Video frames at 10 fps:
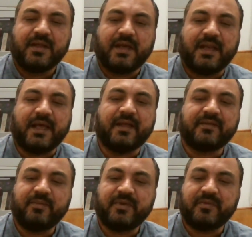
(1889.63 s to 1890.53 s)

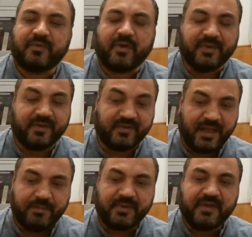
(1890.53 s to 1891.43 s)
Al-hasib is from
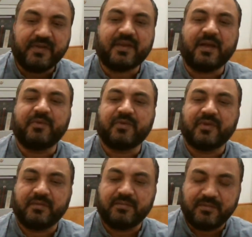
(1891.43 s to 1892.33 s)
hisab. Hisab is,
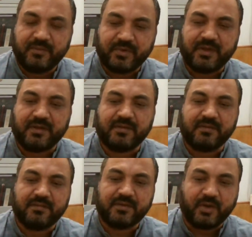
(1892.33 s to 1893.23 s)
okay,
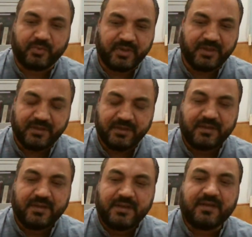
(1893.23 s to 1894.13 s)
counting.
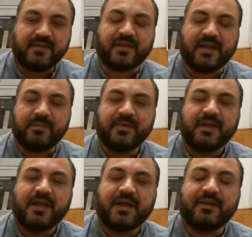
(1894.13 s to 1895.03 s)
Hisab.
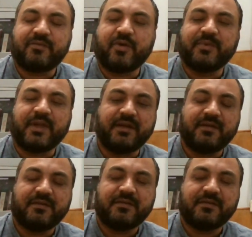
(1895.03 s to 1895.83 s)
And from that,